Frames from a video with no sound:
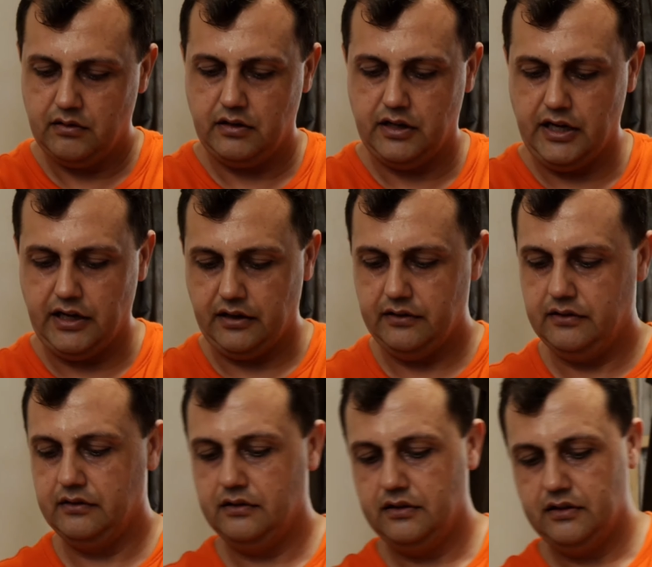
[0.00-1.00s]
Okay.
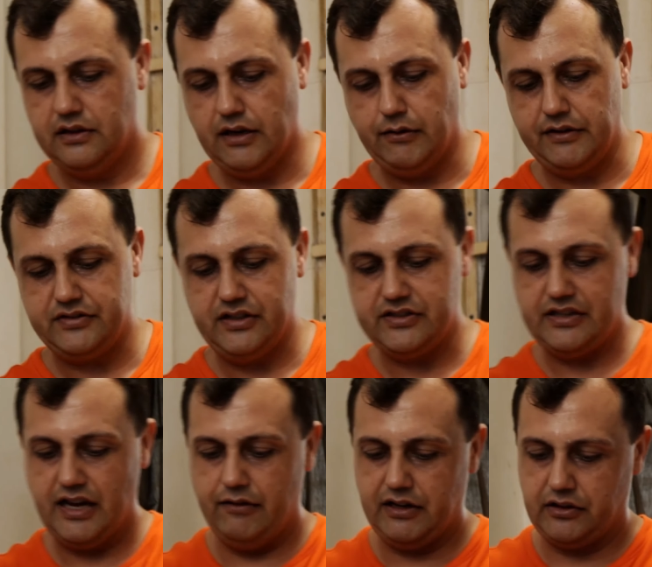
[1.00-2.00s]
Now it's seasoned.
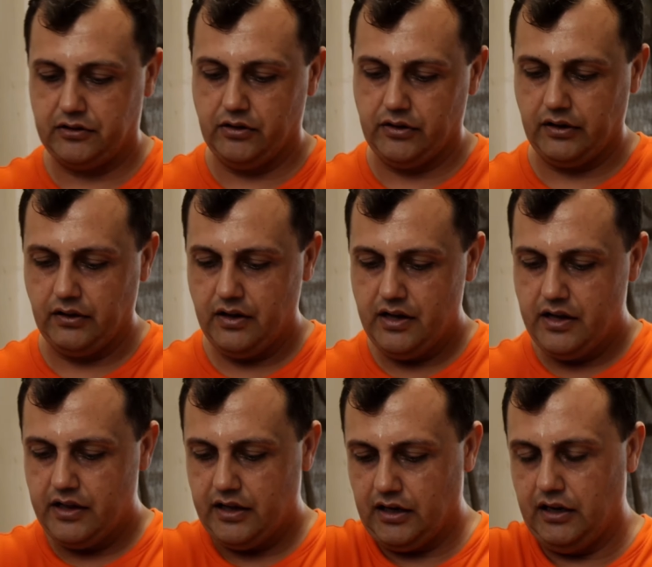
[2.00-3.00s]
Now we can throw
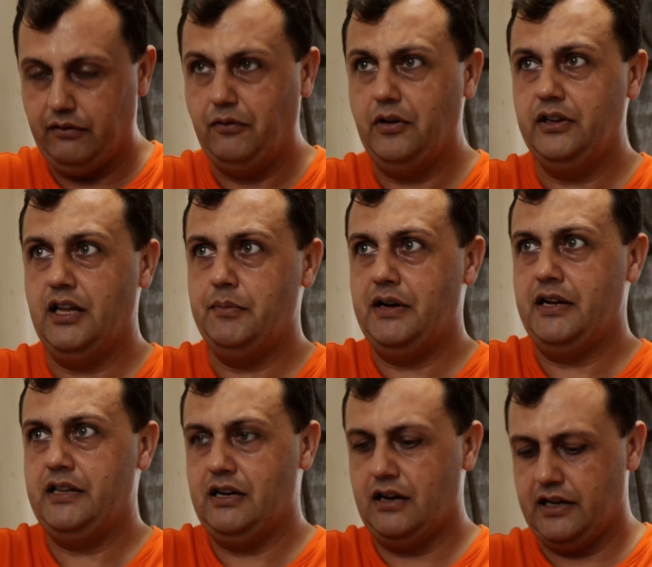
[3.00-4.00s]
1 lemon
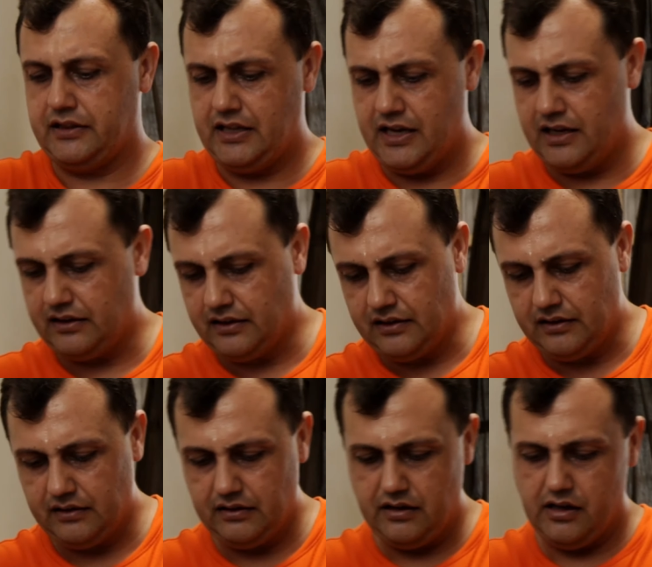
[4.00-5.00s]
in there like that.
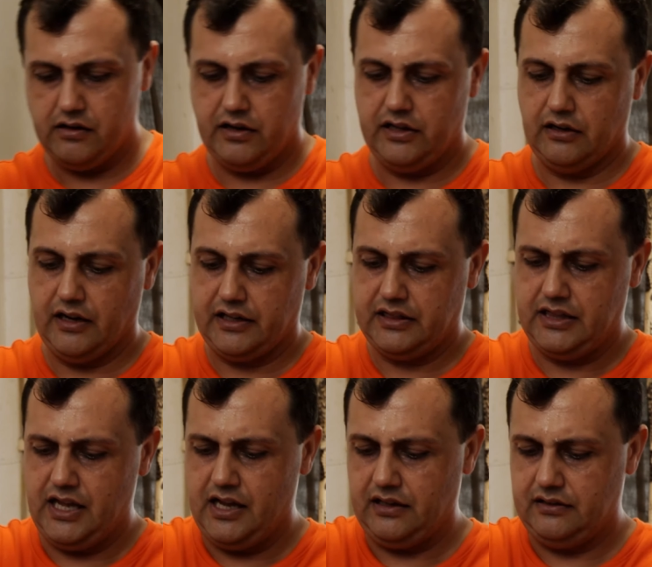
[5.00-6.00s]
Another in there like
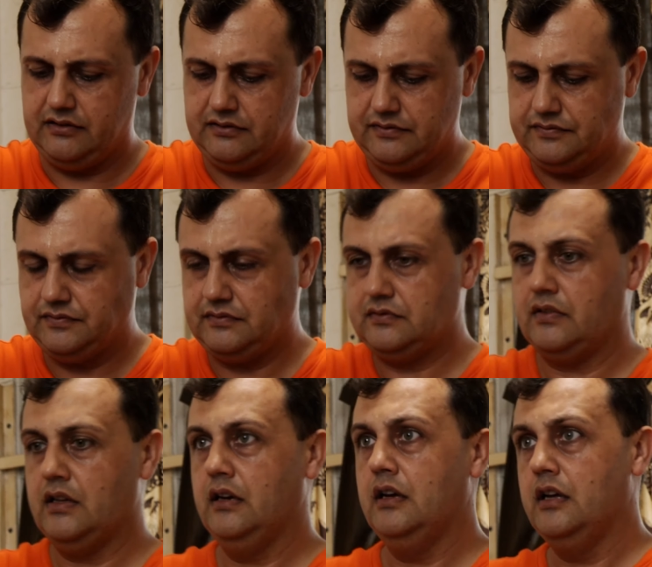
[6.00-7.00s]
that.
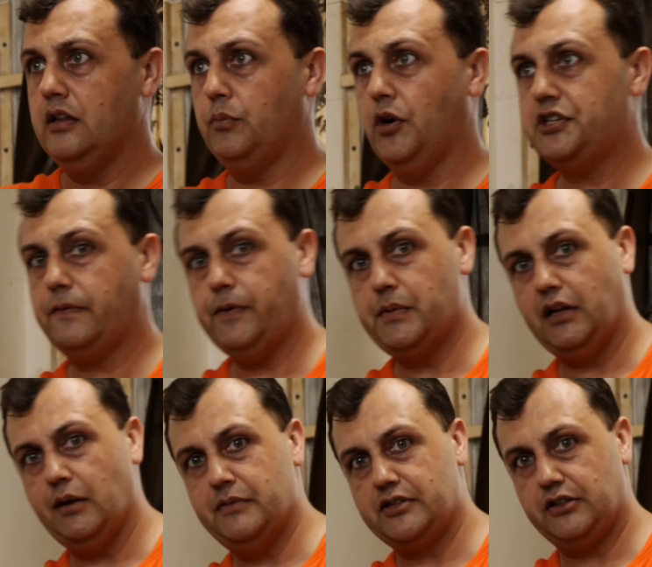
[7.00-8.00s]
The moisture from the
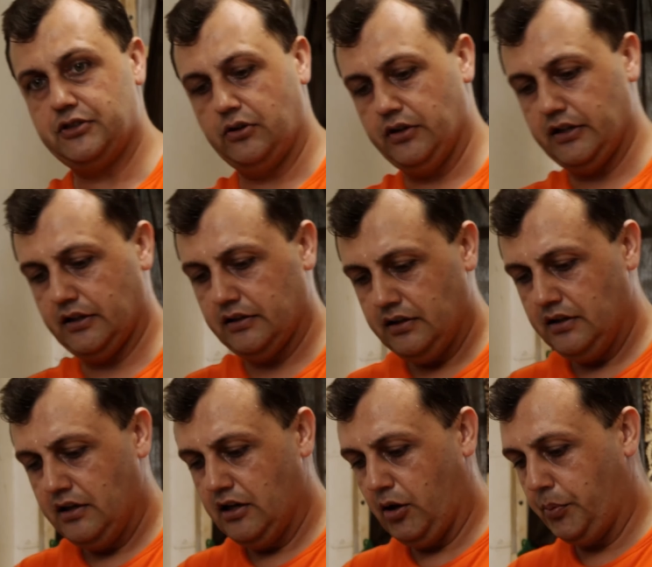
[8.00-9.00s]
lemon is also going to
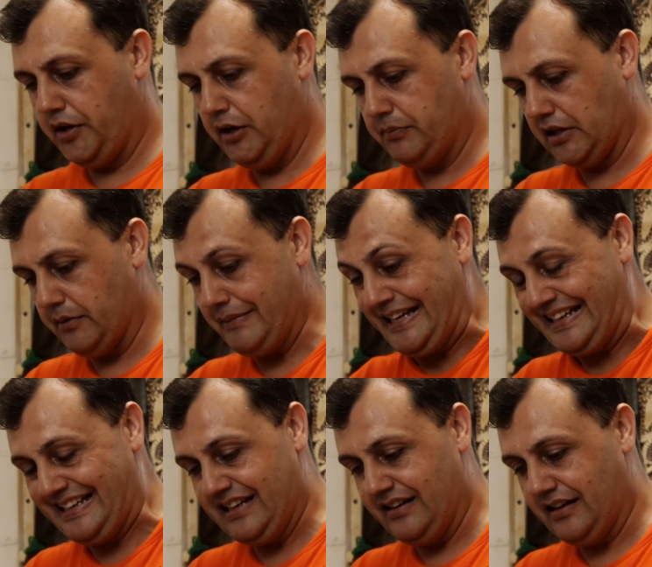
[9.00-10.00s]
help keep the meat
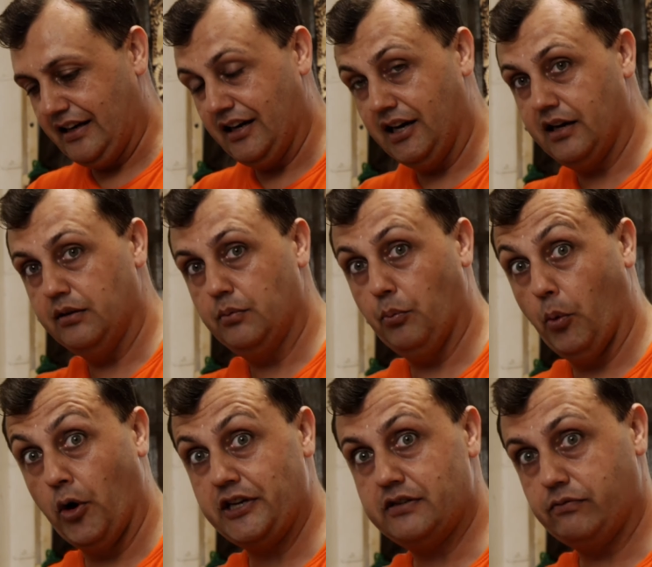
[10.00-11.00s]

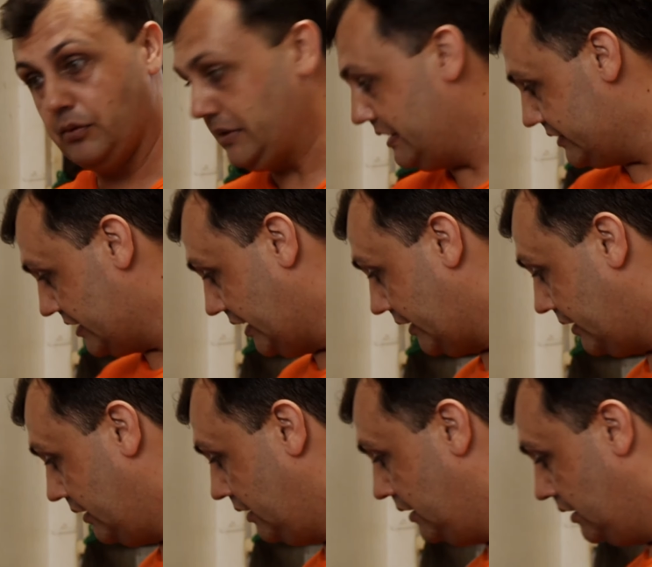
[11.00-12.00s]
moist from the inside.
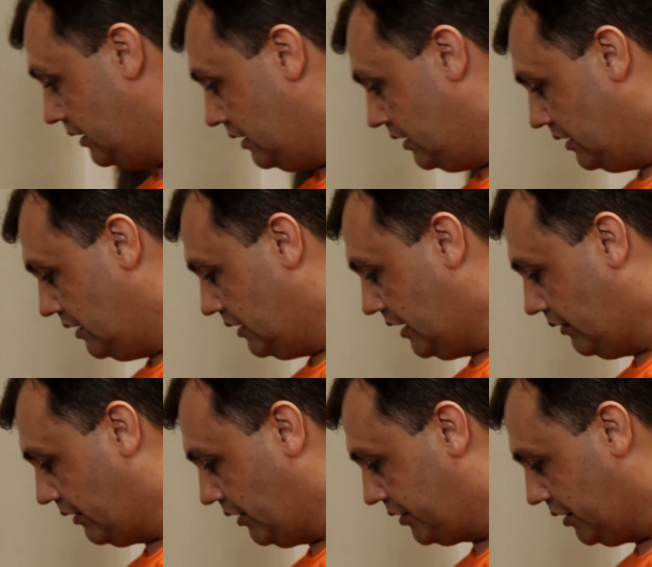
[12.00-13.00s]
Now
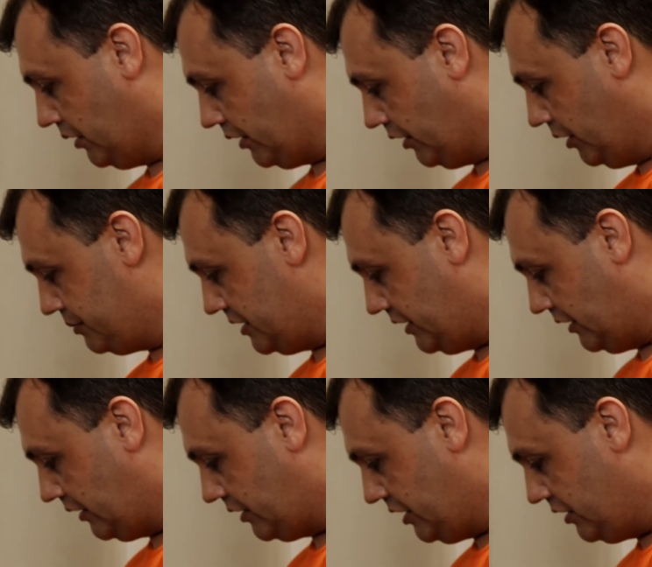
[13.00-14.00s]
we're going to throw our herbs in
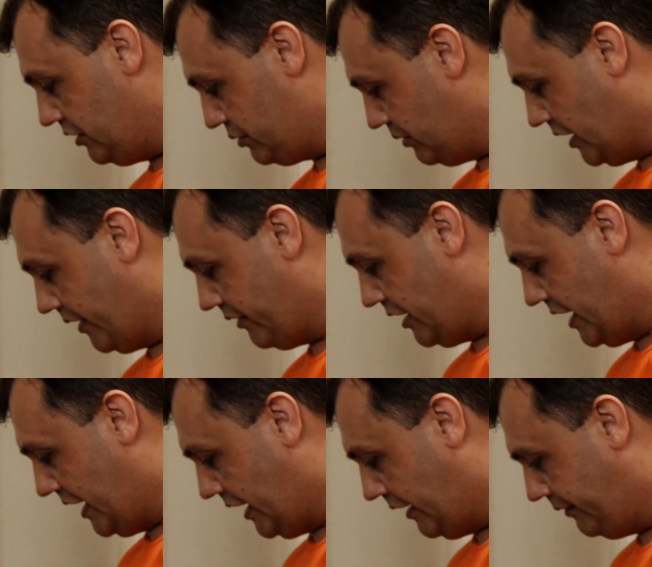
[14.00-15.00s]
here. You can use whatever you
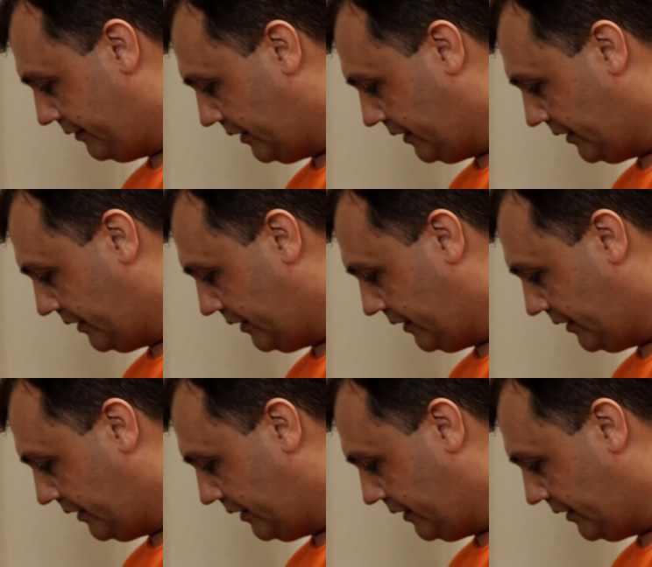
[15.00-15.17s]
have.